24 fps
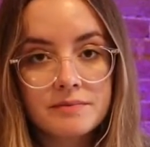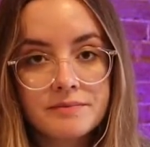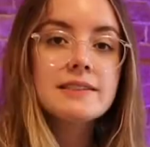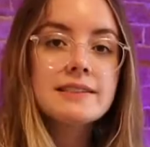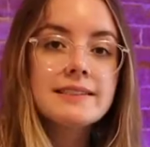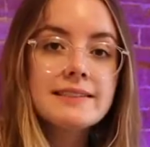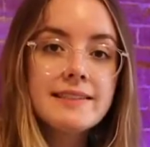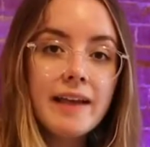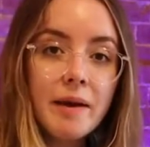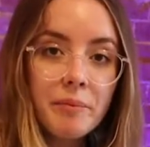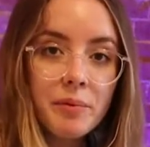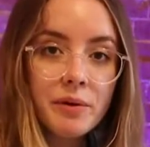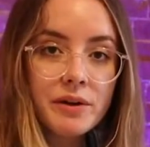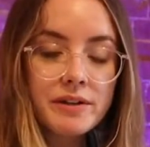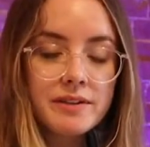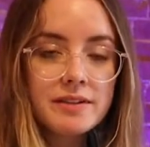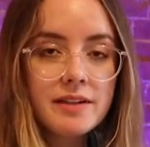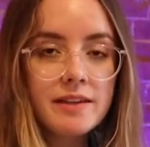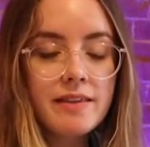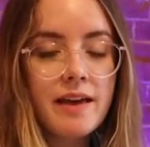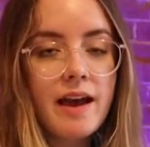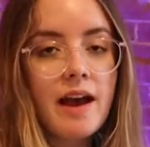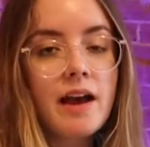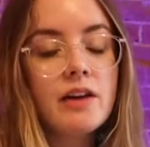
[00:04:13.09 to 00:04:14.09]
Separate
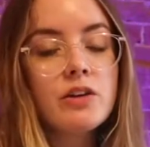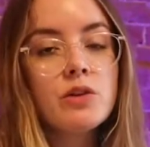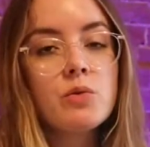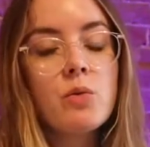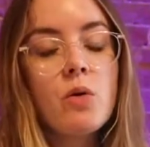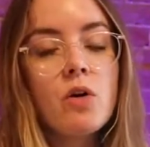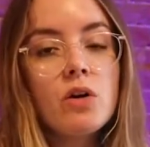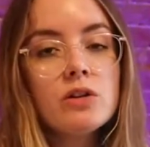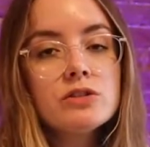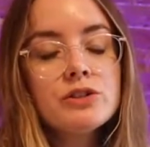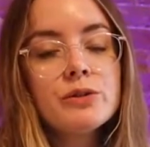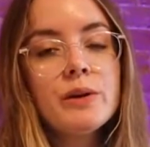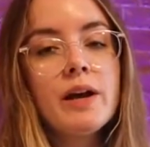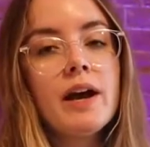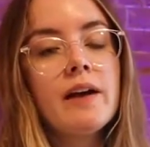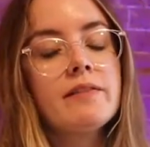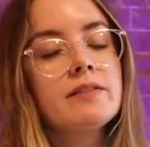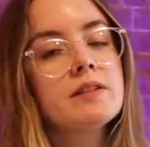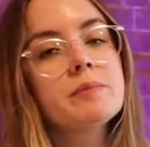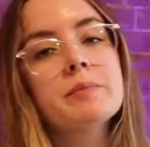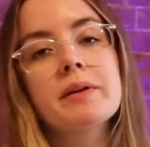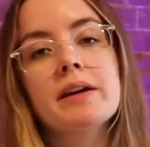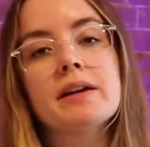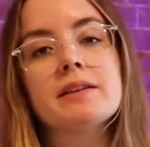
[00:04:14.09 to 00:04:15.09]
to that, you also have
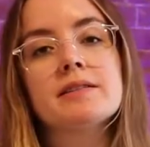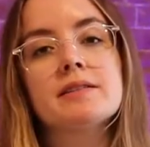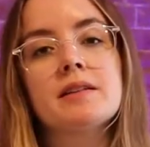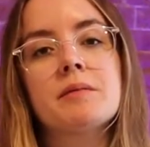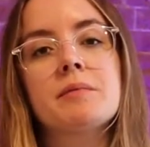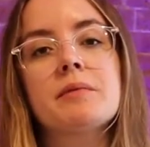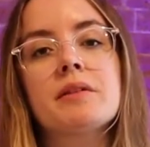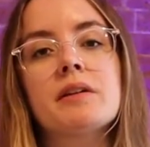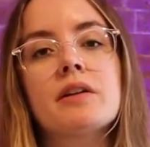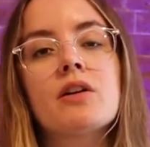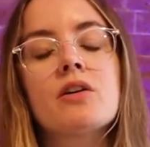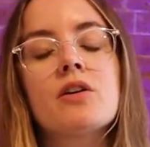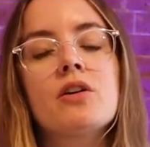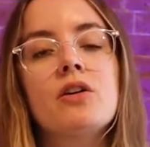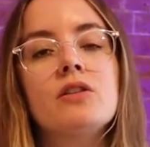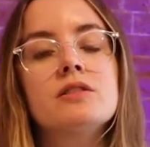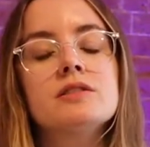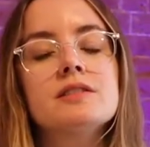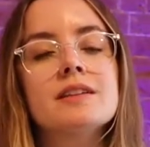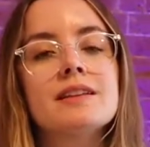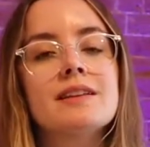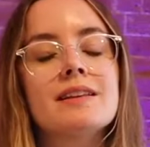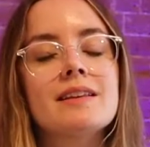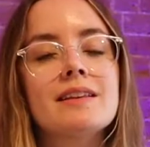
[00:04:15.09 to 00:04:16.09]
to pay something called
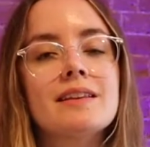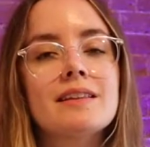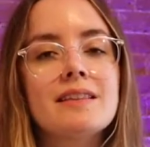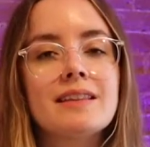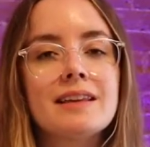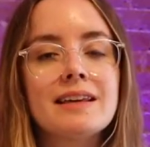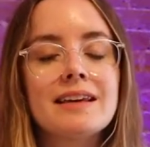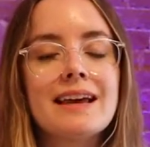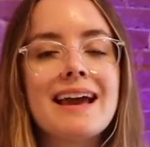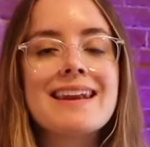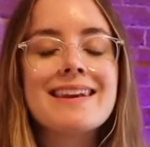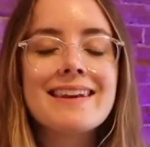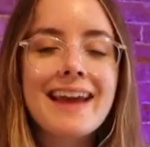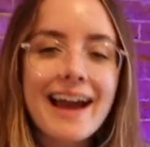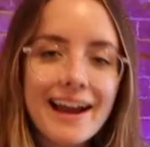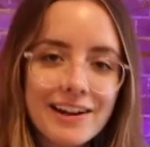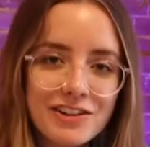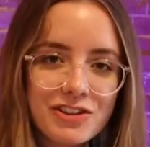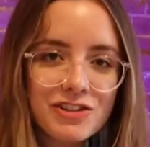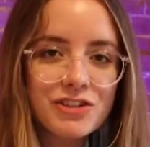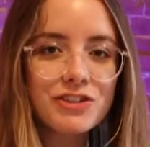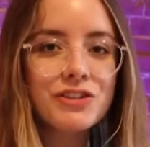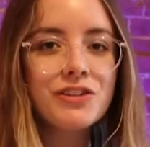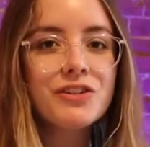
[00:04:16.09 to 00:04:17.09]
the
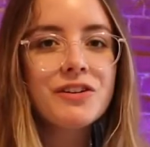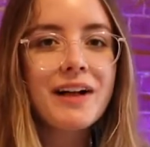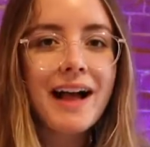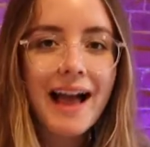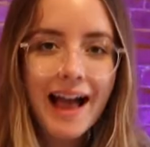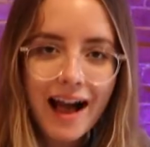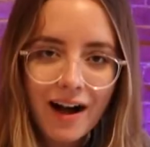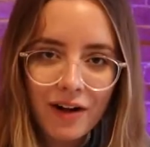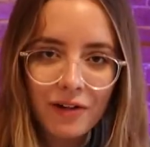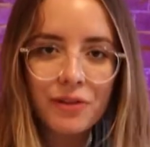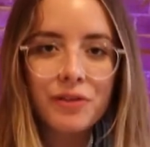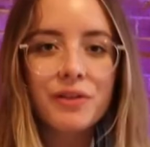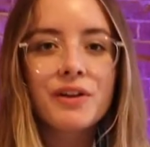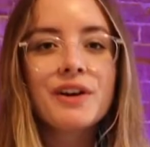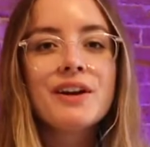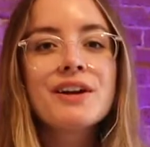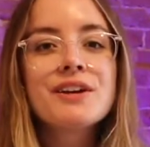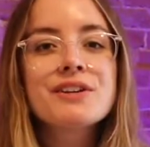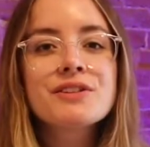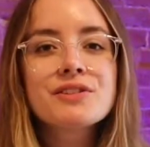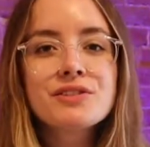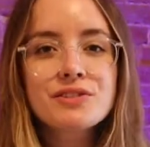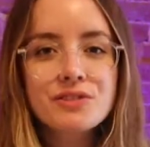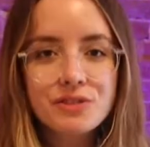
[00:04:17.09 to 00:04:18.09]
National Health
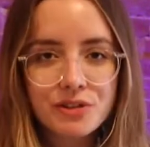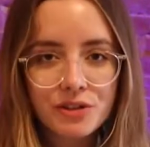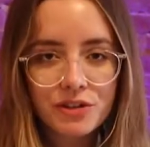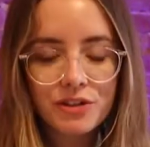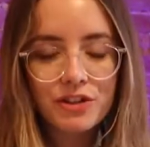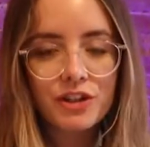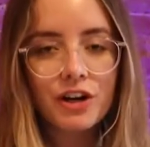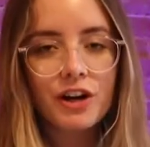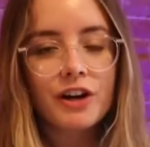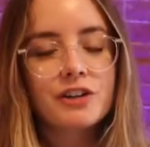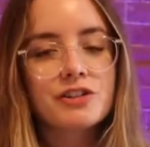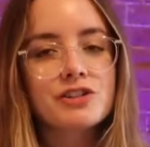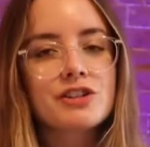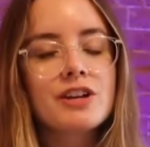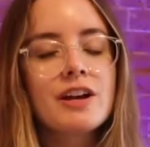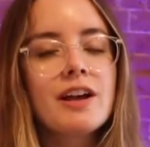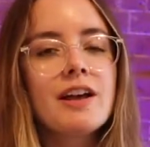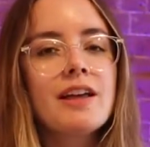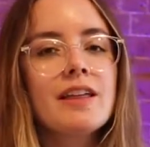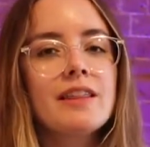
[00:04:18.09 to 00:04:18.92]
Surcharge.